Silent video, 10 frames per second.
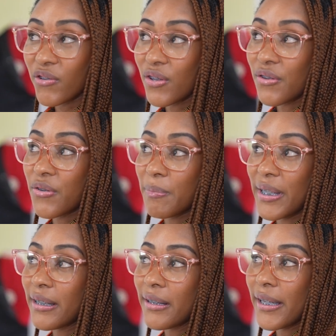She's
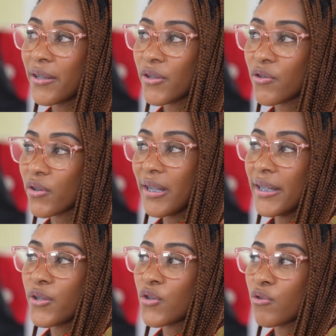been in the
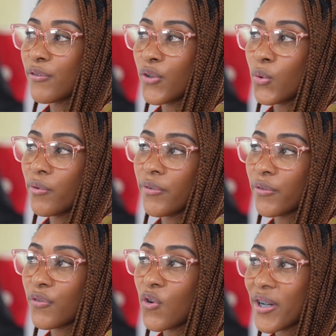industry for
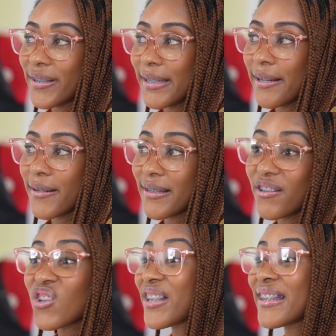over 40 years
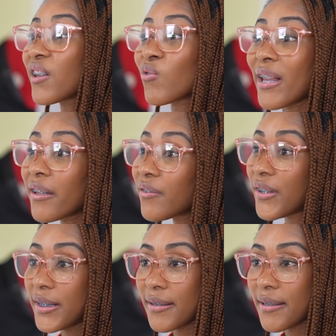and she's still
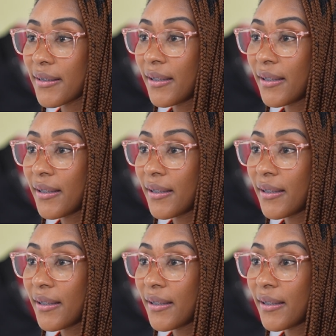relevant.